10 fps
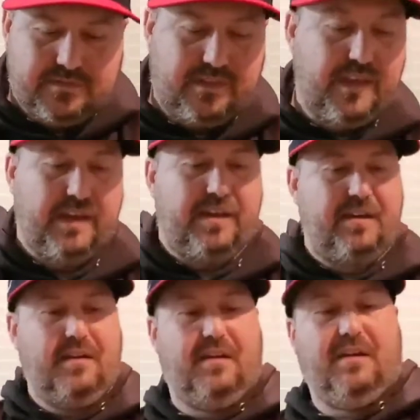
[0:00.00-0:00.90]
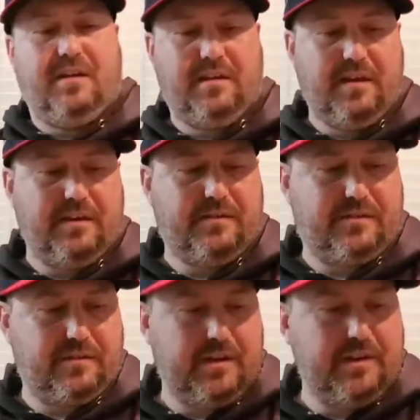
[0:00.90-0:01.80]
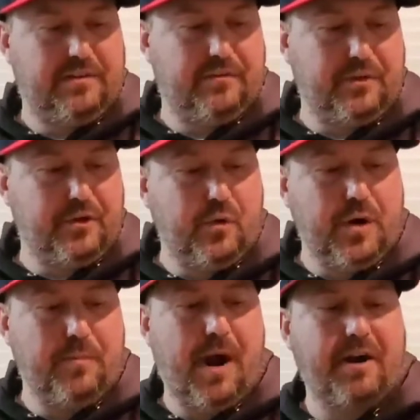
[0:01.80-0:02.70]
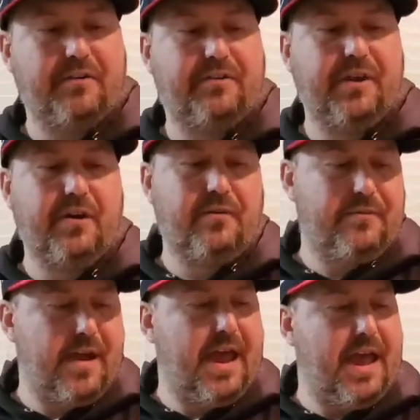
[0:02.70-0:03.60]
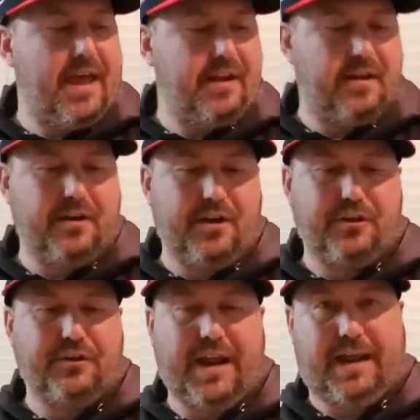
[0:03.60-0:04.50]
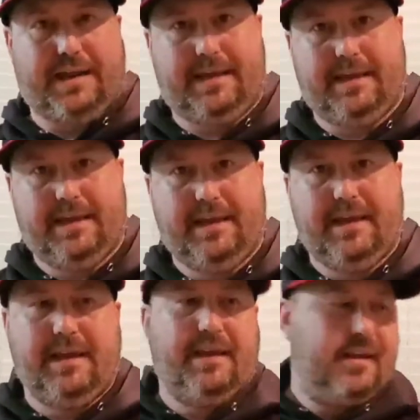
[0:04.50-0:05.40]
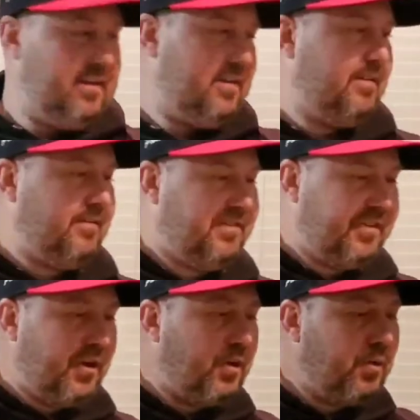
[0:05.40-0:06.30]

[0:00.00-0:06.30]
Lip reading: Yeah. Yes. If you're doing it by yourself, add another day. So